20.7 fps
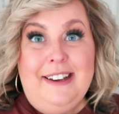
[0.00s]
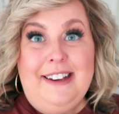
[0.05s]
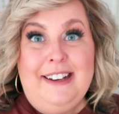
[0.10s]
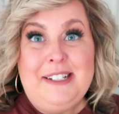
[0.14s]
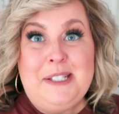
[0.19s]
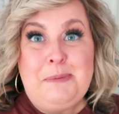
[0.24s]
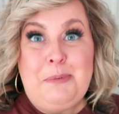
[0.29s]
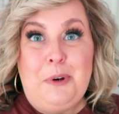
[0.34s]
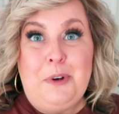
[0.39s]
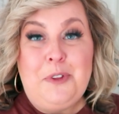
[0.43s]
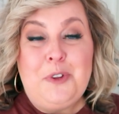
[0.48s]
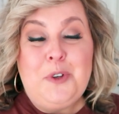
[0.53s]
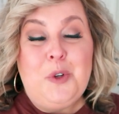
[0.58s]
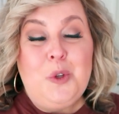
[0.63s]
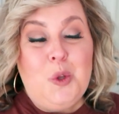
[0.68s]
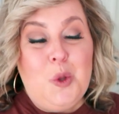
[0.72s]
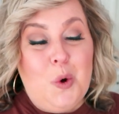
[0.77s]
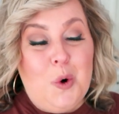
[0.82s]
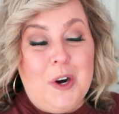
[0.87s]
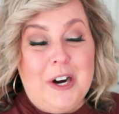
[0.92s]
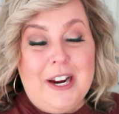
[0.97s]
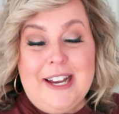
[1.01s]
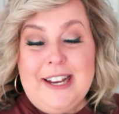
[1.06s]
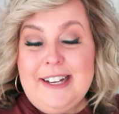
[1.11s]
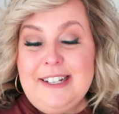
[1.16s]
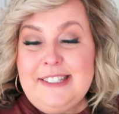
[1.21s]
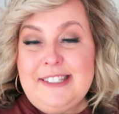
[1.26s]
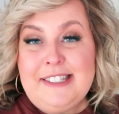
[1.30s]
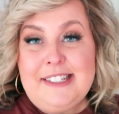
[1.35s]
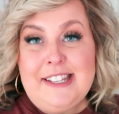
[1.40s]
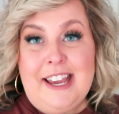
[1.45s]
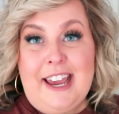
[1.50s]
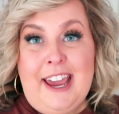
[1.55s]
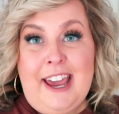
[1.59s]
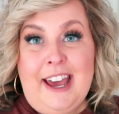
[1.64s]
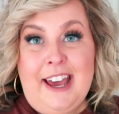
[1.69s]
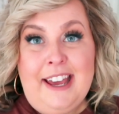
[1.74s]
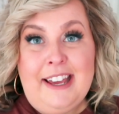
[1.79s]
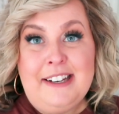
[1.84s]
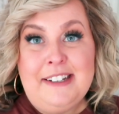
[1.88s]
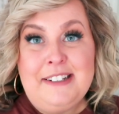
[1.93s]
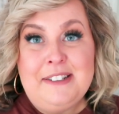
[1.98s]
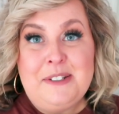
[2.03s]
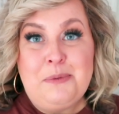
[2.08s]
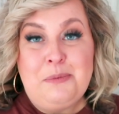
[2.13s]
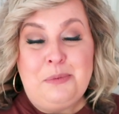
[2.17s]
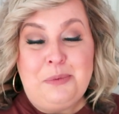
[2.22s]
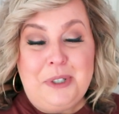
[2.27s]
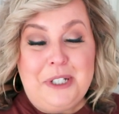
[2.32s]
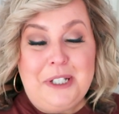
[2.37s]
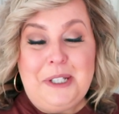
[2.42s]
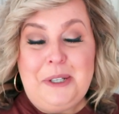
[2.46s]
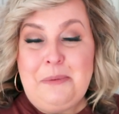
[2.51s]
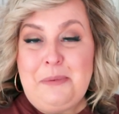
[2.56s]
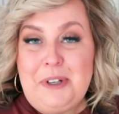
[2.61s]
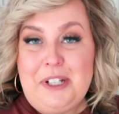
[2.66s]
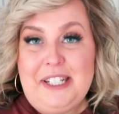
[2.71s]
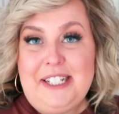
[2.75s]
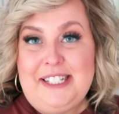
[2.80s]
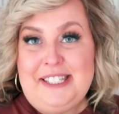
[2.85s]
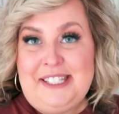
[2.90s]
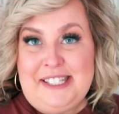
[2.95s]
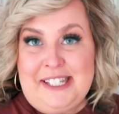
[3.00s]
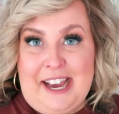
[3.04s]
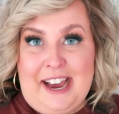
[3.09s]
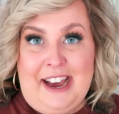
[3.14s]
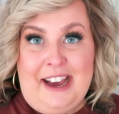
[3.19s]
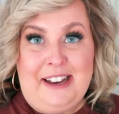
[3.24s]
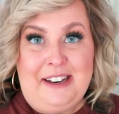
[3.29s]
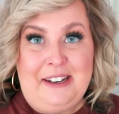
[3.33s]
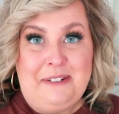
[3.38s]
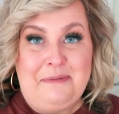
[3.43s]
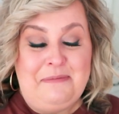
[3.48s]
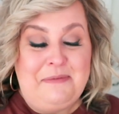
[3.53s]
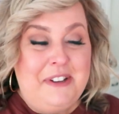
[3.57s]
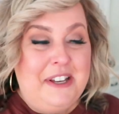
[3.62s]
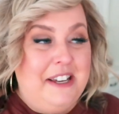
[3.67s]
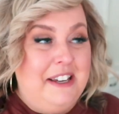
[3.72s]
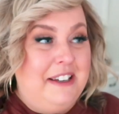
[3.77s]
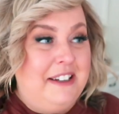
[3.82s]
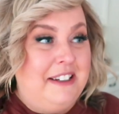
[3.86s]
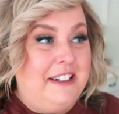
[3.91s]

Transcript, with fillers: is both glorious and really, really sad. I'm